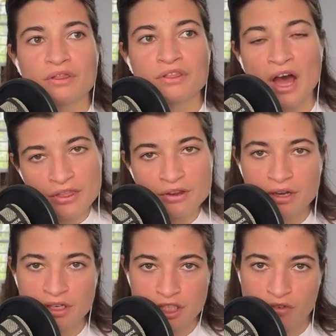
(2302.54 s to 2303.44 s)
The
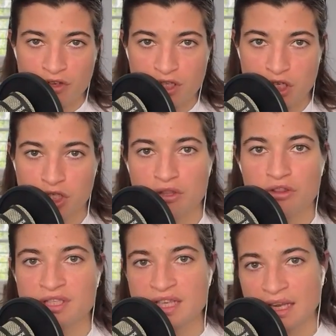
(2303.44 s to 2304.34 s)
other interval
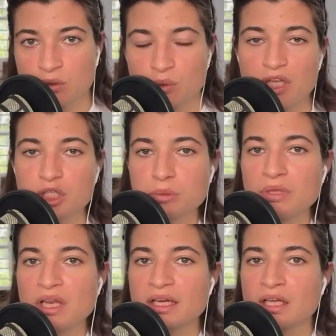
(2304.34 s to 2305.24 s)
session, the second week,
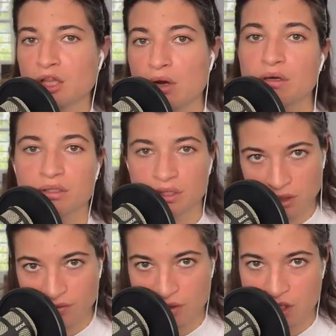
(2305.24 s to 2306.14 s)
should be like a longer
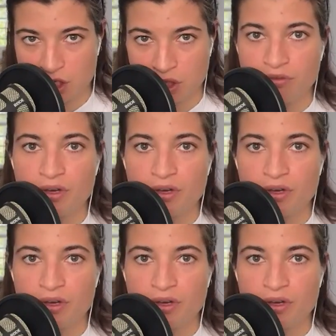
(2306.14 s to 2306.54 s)
interval session.